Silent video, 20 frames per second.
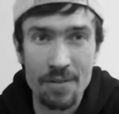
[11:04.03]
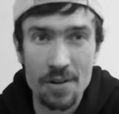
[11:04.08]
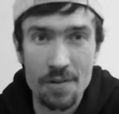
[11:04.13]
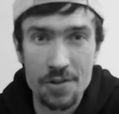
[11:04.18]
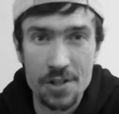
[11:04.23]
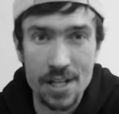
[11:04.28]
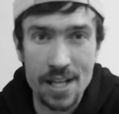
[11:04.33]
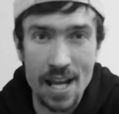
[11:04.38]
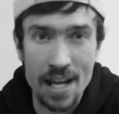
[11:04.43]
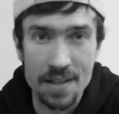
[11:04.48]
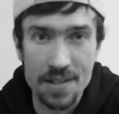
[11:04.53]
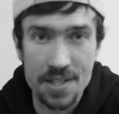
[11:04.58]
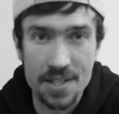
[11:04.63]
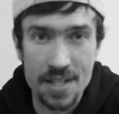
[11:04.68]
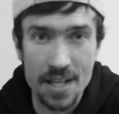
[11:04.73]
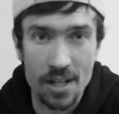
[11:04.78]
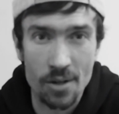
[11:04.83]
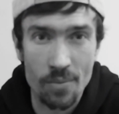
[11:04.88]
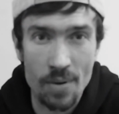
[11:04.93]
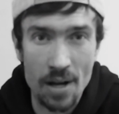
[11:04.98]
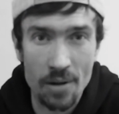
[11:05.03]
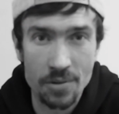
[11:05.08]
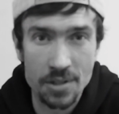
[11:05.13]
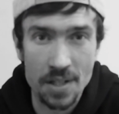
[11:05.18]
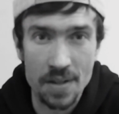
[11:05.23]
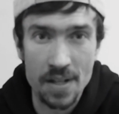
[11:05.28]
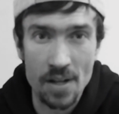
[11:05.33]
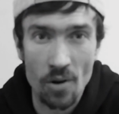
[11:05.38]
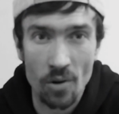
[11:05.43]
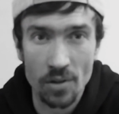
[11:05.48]
Even if she can't stick
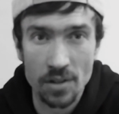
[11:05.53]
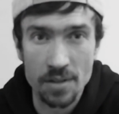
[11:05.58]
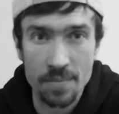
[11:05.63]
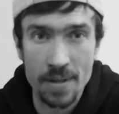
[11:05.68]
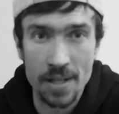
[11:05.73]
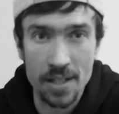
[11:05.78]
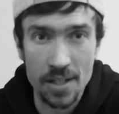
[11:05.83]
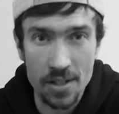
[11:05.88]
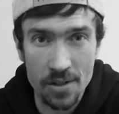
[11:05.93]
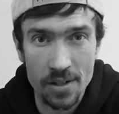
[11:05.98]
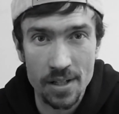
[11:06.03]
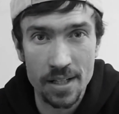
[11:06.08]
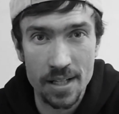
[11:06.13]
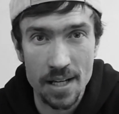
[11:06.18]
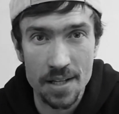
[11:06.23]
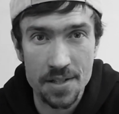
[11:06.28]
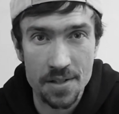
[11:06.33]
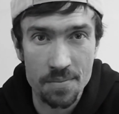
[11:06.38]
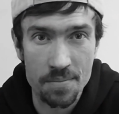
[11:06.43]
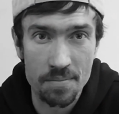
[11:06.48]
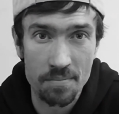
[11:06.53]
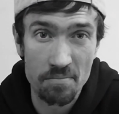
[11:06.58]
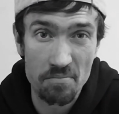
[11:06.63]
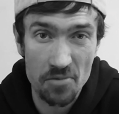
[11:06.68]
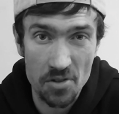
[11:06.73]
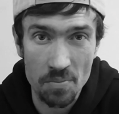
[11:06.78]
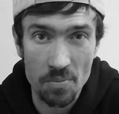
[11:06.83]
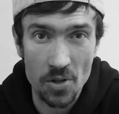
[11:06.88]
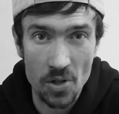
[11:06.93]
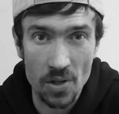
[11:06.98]
around to the ultimate, you can get
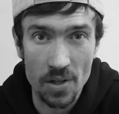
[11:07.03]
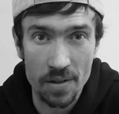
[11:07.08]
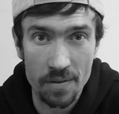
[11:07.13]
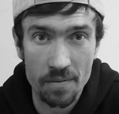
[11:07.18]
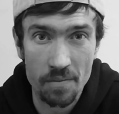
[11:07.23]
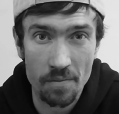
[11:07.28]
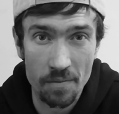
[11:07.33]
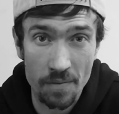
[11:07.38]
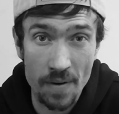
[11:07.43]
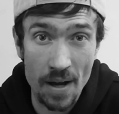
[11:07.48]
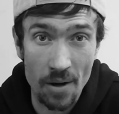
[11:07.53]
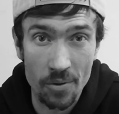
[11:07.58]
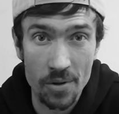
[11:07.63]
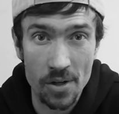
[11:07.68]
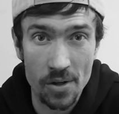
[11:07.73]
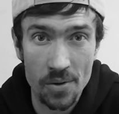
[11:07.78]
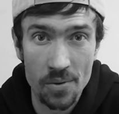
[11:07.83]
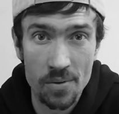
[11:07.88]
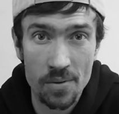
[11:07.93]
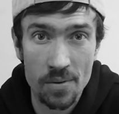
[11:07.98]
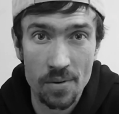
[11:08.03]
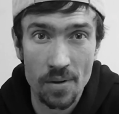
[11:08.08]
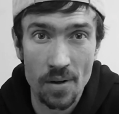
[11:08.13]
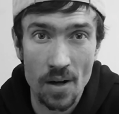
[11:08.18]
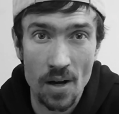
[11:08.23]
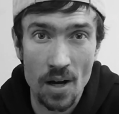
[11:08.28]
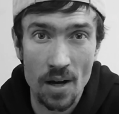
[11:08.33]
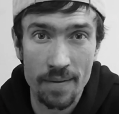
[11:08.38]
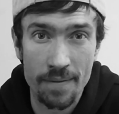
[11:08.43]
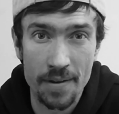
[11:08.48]
some good value
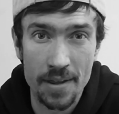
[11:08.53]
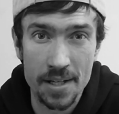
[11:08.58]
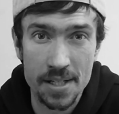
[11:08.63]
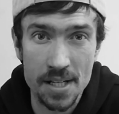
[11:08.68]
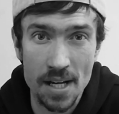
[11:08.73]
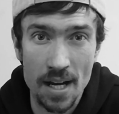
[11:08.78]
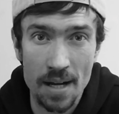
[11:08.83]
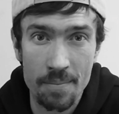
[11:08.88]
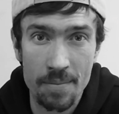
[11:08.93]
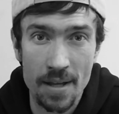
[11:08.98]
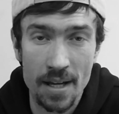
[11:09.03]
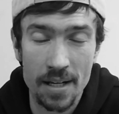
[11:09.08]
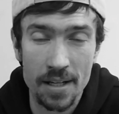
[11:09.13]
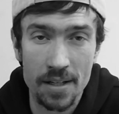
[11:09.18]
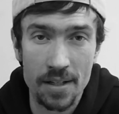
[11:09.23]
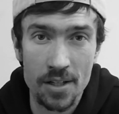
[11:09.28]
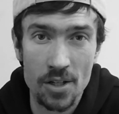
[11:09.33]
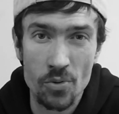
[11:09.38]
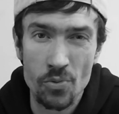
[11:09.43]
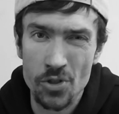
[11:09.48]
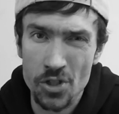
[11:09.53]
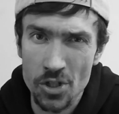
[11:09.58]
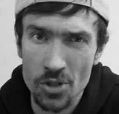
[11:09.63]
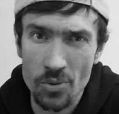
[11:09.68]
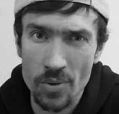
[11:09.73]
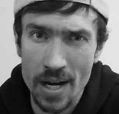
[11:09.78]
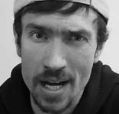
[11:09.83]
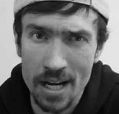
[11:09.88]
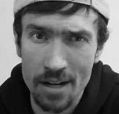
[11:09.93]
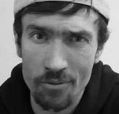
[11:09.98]
off of the time that you
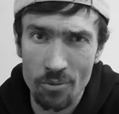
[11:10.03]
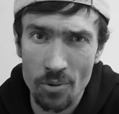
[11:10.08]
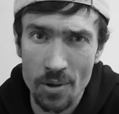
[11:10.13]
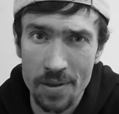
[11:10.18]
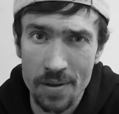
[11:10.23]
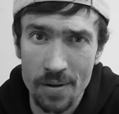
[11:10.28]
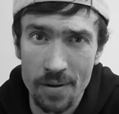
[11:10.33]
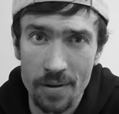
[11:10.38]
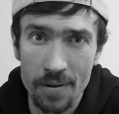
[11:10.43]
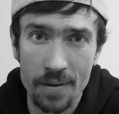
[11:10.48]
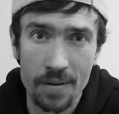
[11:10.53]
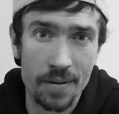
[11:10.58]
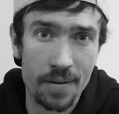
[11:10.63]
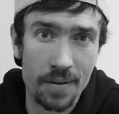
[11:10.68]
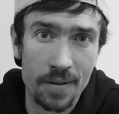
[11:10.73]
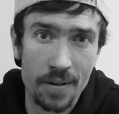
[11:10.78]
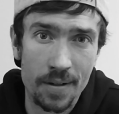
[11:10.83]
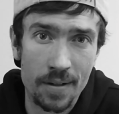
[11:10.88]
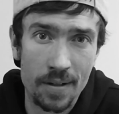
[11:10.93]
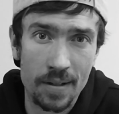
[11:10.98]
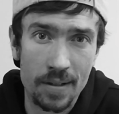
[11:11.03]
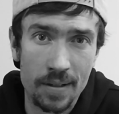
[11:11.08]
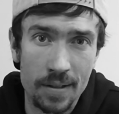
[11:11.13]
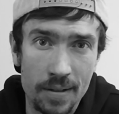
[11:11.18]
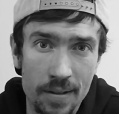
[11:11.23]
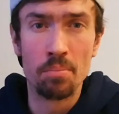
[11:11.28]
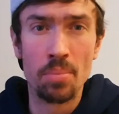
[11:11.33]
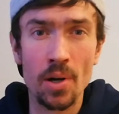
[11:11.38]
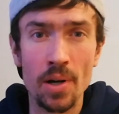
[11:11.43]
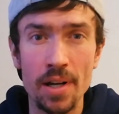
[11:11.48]
do have with her.
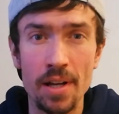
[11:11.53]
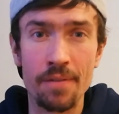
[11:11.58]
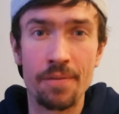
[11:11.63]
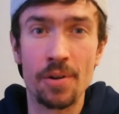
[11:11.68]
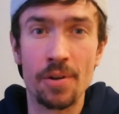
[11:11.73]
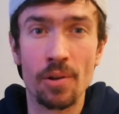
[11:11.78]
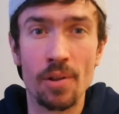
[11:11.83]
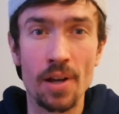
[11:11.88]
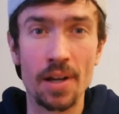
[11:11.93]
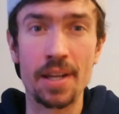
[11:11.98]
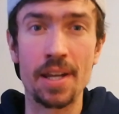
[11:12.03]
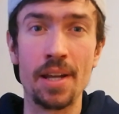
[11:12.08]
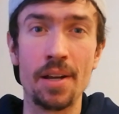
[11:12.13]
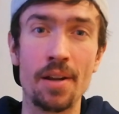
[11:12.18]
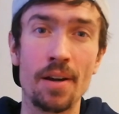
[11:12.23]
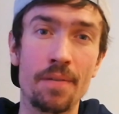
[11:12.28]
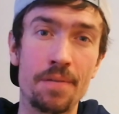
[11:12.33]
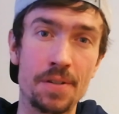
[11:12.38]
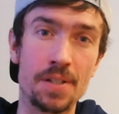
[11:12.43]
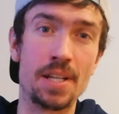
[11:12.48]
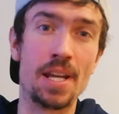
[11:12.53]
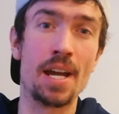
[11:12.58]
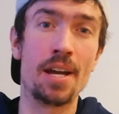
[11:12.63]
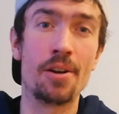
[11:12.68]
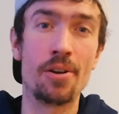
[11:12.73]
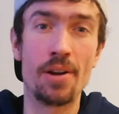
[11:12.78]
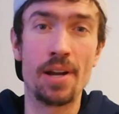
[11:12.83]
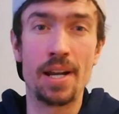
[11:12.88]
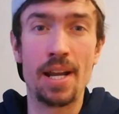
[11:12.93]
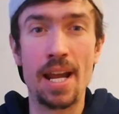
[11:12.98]
But if you're lucky enough to
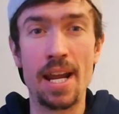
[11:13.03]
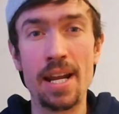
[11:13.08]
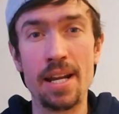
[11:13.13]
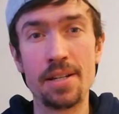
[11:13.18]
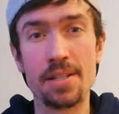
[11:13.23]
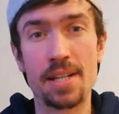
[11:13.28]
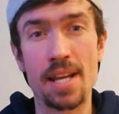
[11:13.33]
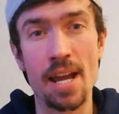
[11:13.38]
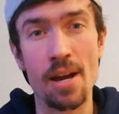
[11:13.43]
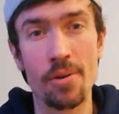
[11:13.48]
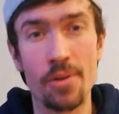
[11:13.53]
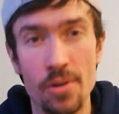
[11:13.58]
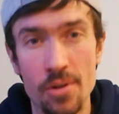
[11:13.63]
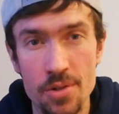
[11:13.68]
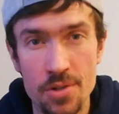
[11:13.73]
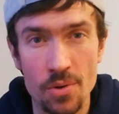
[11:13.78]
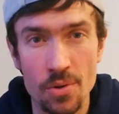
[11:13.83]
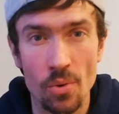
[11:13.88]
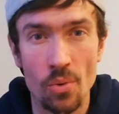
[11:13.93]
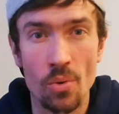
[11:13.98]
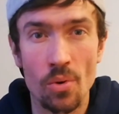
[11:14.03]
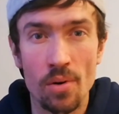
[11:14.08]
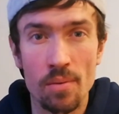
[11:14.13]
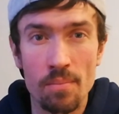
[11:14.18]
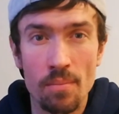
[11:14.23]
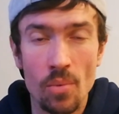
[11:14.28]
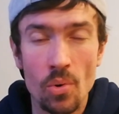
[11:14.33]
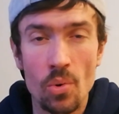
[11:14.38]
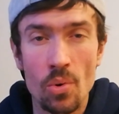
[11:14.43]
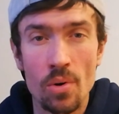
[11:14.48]
get her at 8 counters
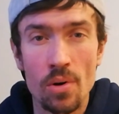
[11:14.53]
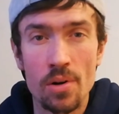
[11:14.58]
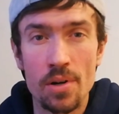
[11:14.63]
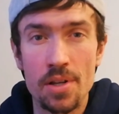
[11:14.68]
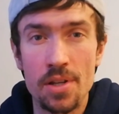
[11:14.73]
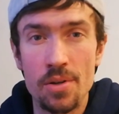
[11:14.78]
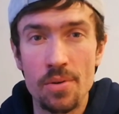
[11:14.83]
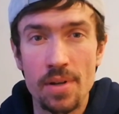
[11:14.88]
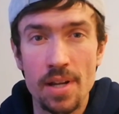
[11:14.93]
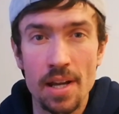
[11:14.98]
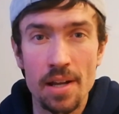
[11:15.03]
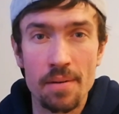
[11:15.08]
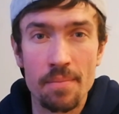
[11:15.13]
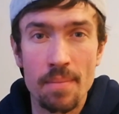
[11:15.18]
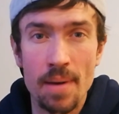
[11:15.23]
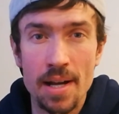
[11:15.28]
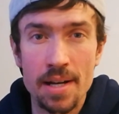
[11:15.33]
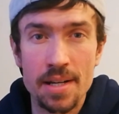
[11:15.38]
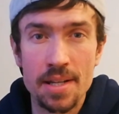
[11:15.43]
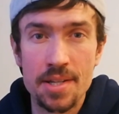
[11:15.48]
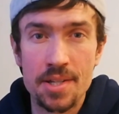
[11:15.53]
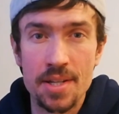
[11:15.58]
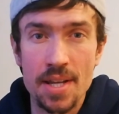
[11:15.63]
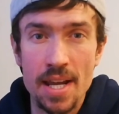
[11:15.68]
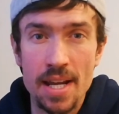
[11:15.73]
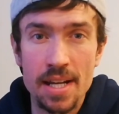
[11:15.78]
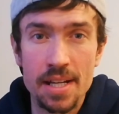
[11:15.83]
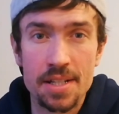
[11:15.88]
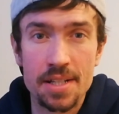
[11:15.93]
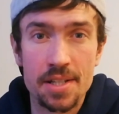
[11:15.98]
or more, you can
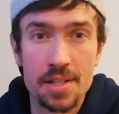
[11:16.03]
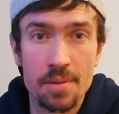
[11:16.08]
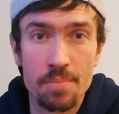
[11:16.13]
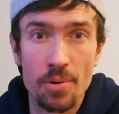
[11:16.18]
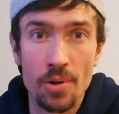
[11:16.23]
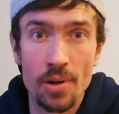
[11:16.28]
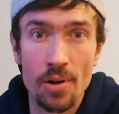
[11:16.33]
-8